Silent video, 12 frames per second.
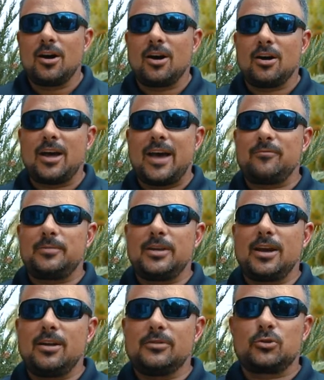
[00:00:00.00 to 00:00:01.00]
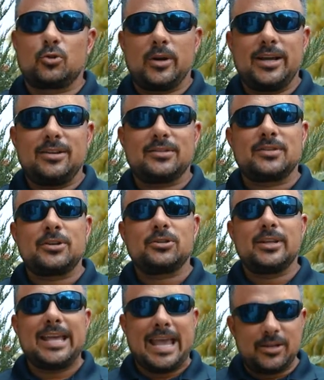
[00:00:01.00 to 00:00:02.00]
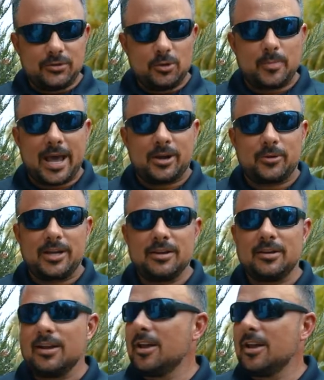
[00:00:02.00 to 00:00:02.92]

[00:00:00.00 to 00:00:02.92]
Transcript: Uh, FPL's grid essentially is your battery,